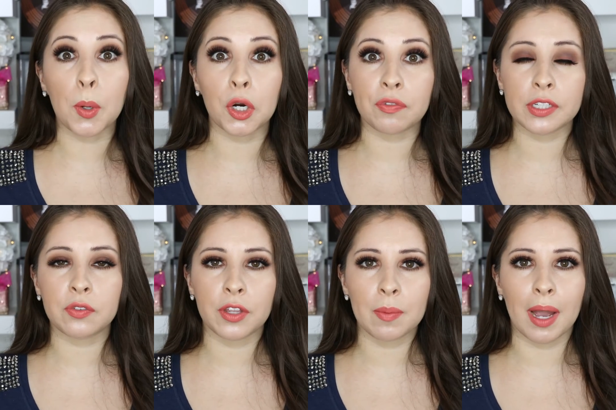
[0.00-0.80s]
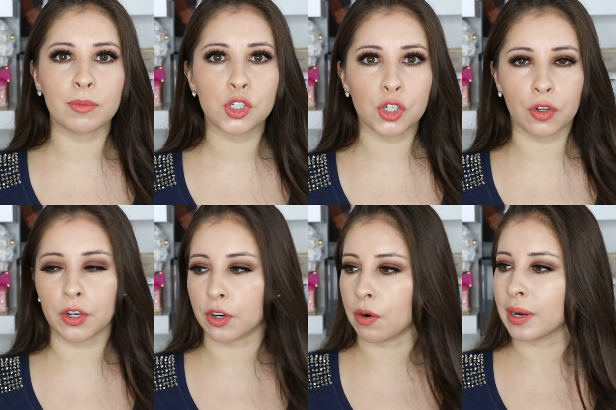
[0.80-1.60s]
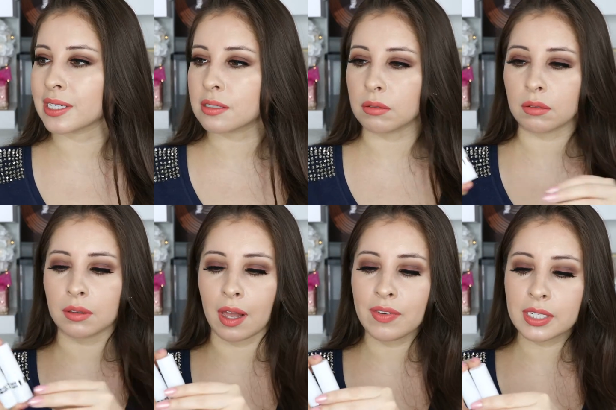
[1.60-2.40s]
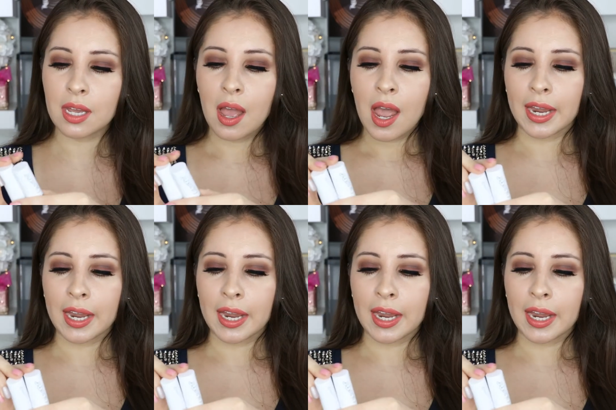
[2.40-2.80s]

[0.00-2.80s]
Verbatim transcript: perfect for them. I'm sure they're going to love it.